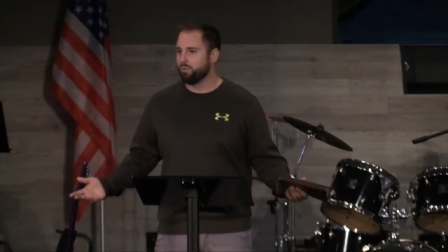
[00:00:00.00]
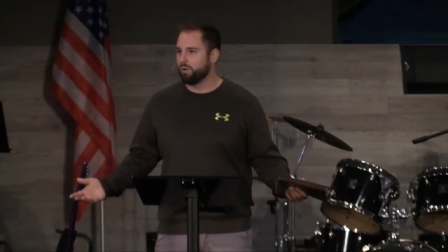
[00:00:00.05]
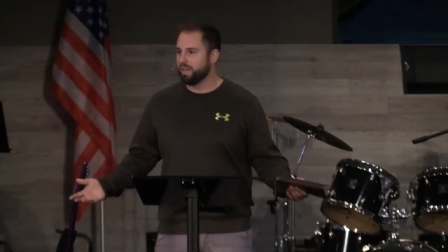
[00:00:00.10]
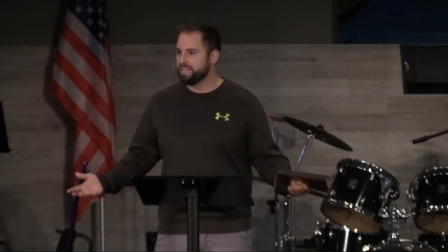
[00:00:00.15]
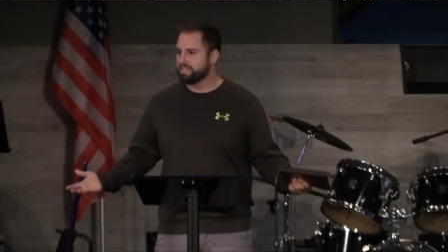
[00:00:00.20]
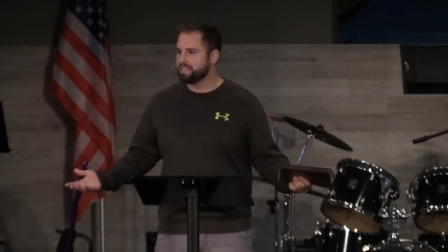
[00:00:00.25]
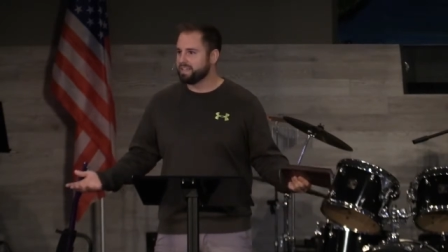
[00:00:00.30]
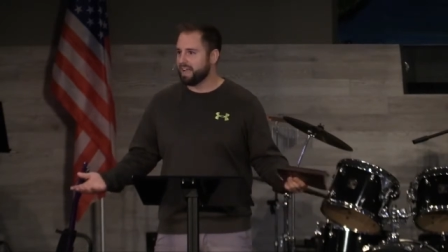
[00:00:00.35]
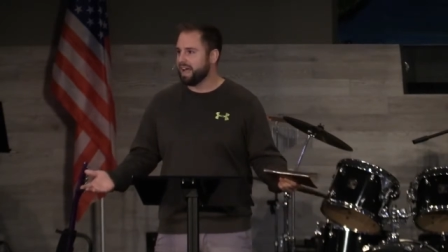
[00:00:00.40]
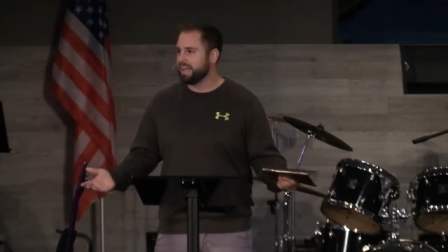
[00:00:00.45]

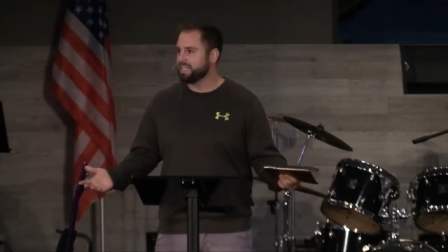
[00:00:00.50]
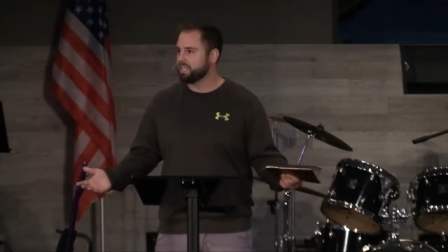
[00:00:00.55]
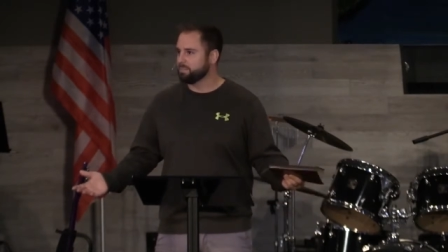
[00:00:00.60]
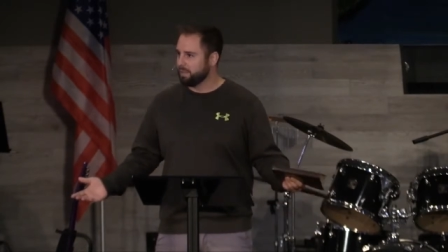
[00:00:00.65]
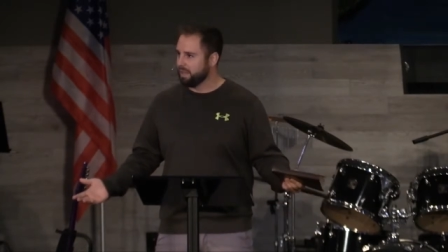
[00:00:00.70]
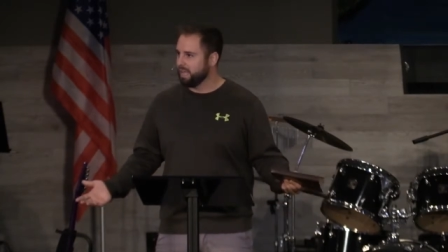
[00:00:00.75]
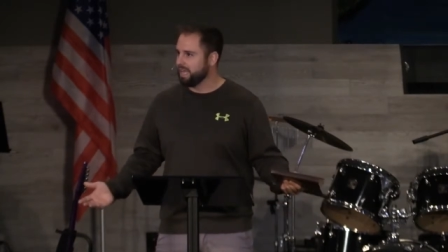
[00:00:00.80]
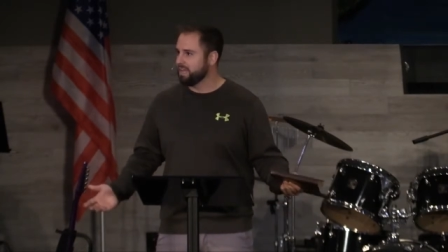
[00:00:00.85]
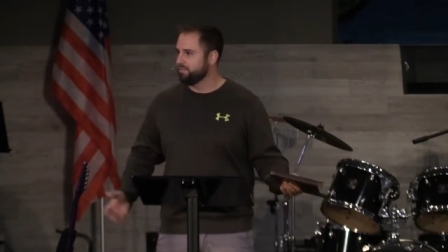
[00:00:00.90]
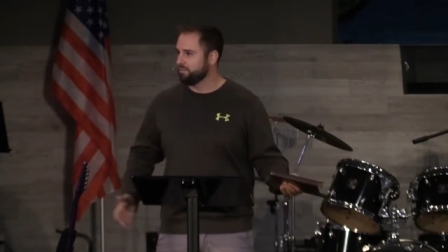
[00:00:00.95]
What is God's
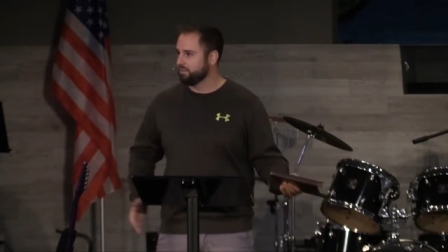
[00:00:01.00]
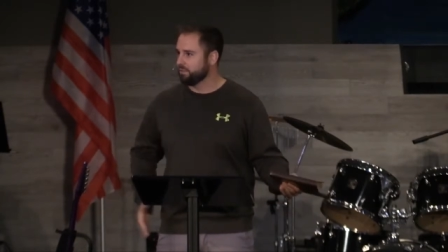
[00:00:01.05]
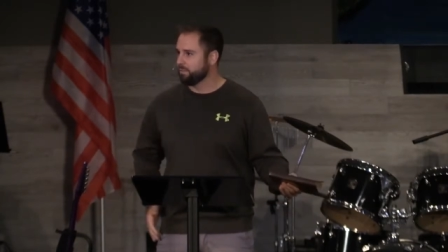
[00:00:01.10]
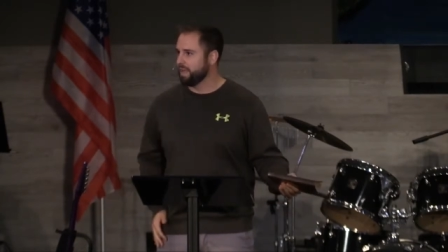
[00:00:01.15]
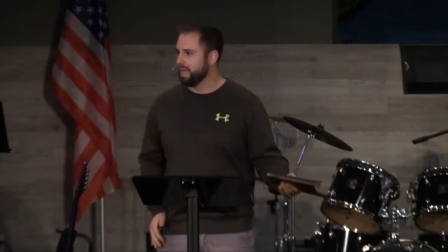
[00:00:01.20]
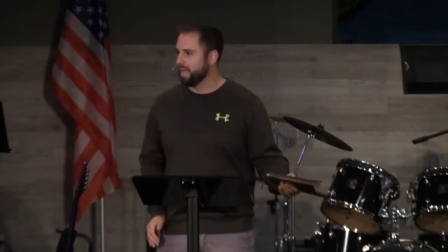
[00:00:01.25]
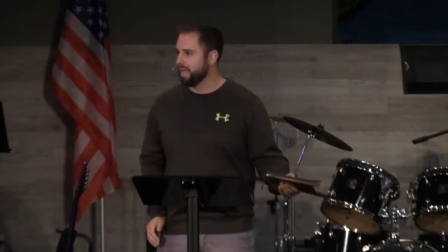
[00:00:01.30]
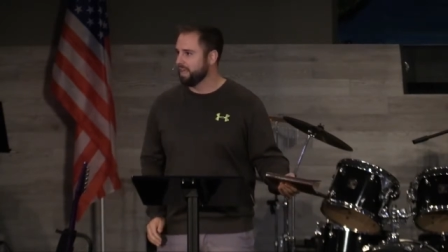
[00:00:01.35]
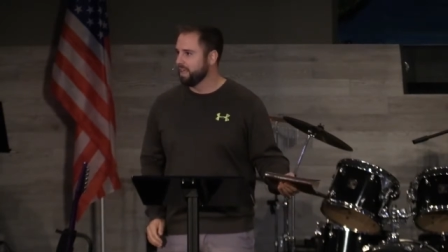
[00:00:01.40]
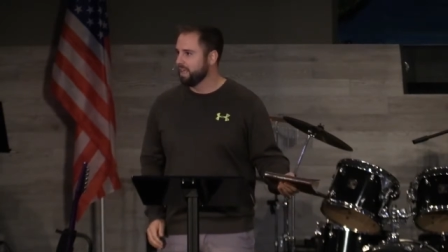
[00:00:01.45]
plan for
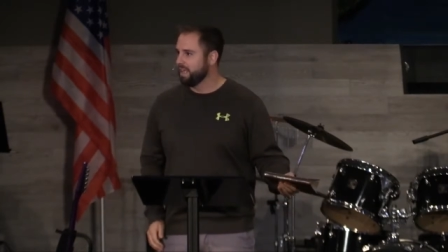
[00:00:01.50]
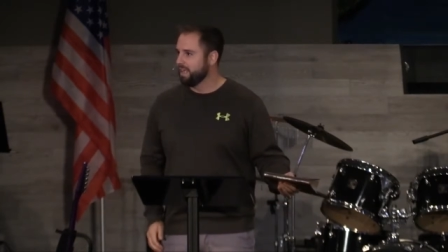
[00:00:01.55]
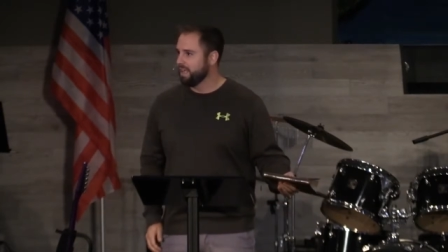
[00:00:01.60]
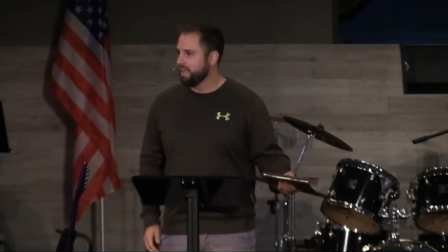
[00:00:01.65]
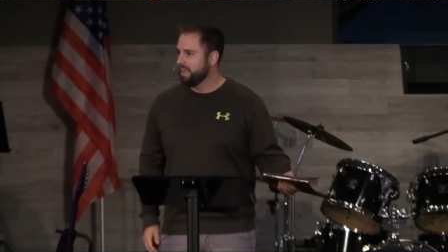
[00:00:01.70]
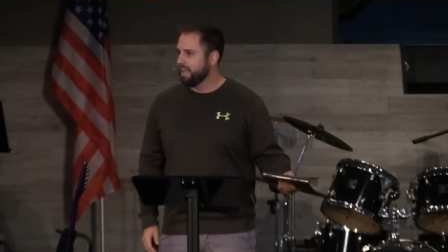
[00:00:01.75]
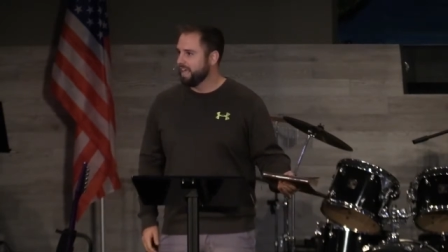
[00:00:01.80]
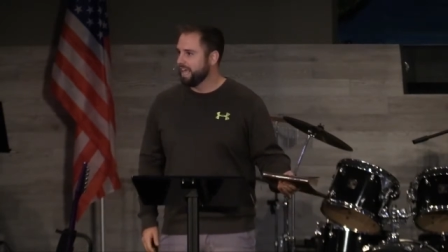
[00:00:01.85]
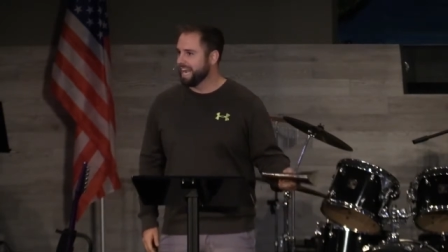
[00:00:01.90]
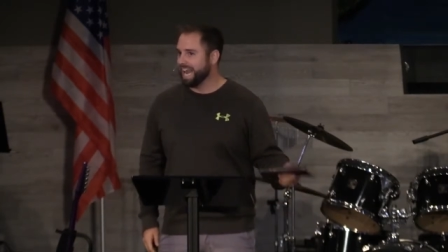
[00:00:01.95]
me?
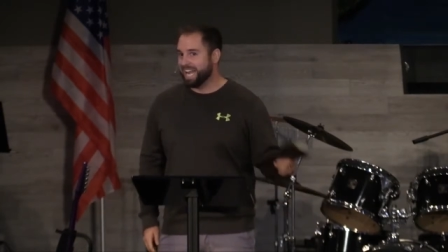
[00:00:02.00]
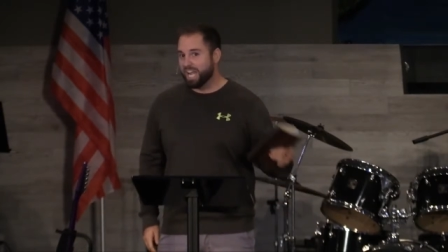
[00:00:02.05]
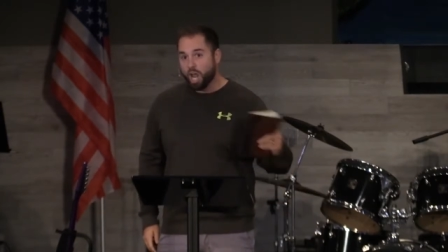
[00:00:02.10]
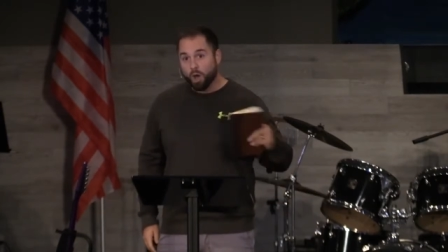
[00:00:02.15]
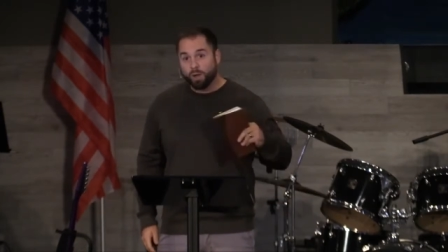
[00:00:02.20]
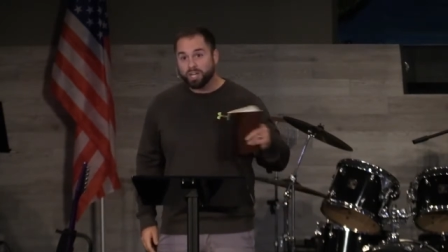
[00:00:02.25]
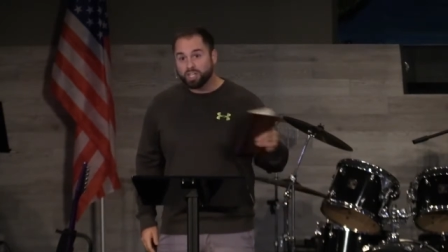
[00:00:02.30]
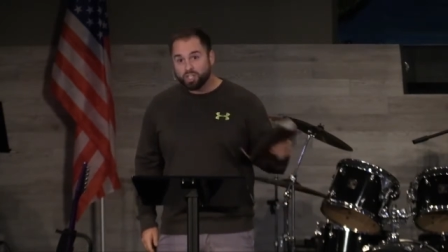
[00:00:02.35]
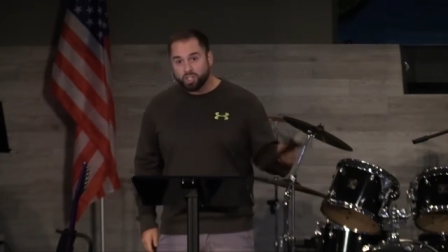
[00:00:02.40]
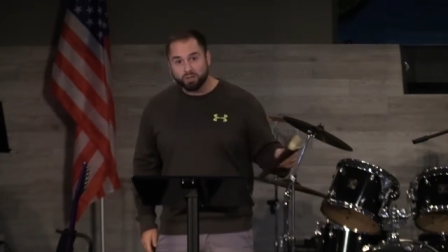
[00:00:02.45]
And I
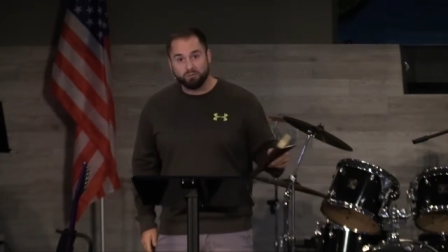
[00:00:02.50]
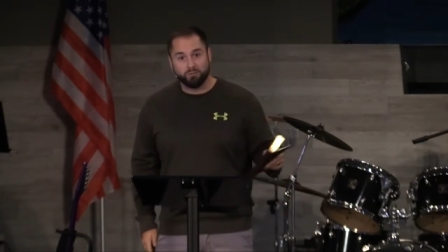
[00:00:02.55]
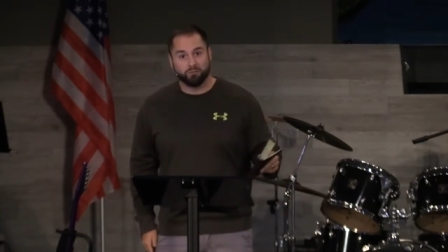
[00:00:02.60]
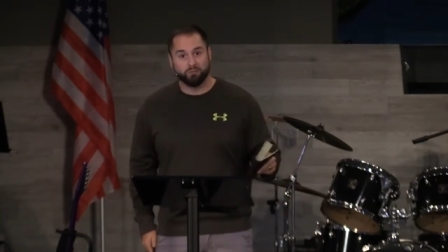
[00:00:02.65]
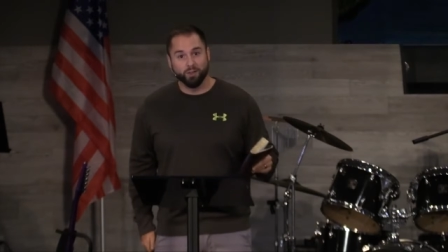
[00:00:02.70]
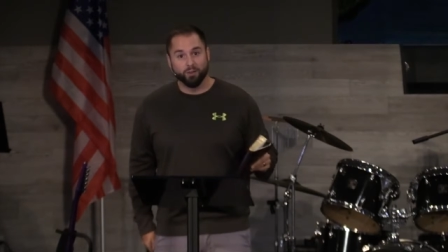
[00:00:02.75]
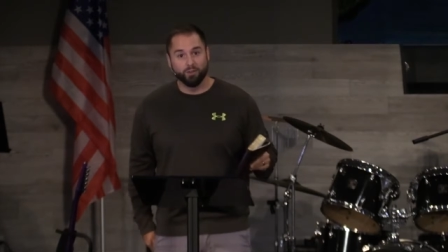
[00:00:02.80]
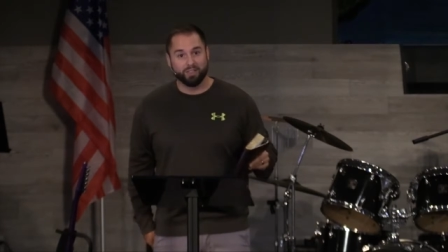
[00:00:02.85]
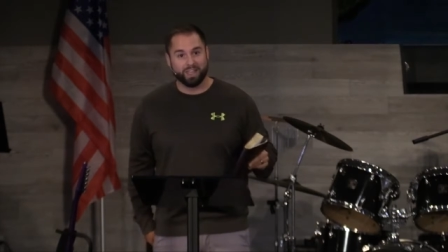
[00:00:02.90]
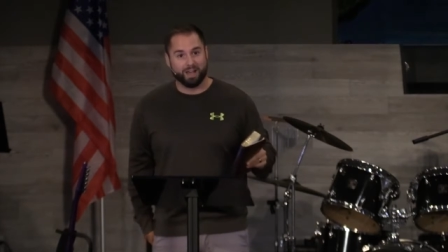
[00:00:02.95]
know I shouldn't
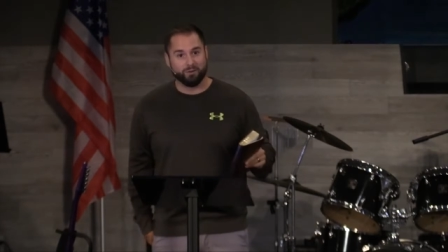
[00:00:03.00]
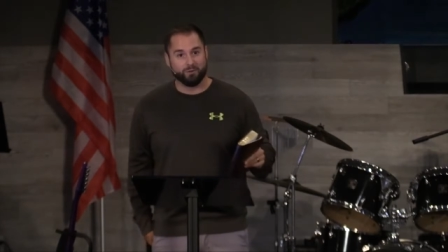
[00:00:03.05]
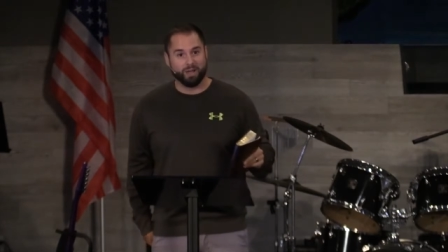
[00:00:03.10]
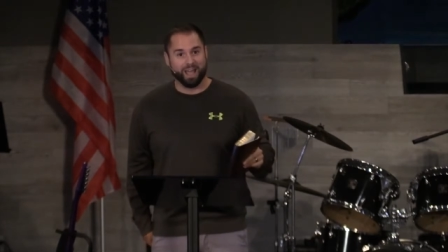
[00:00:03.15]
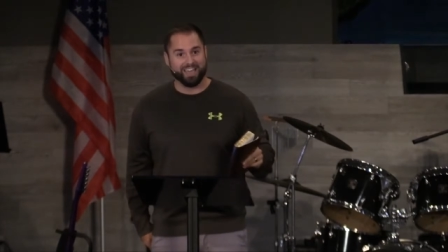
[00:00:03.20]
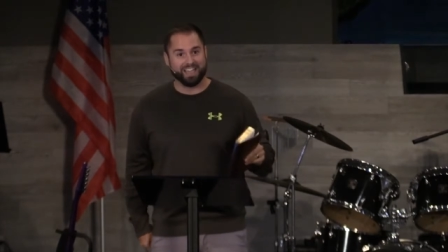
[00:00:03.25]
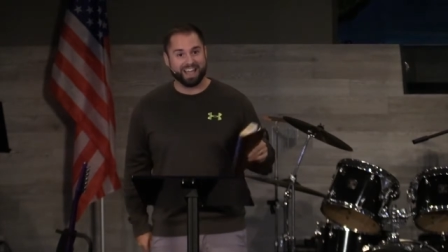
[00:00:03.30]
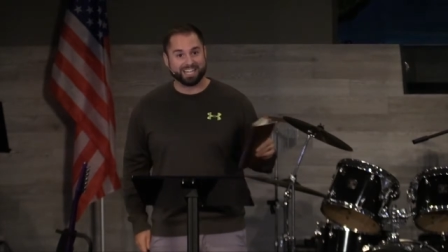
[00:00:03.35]
feel that way.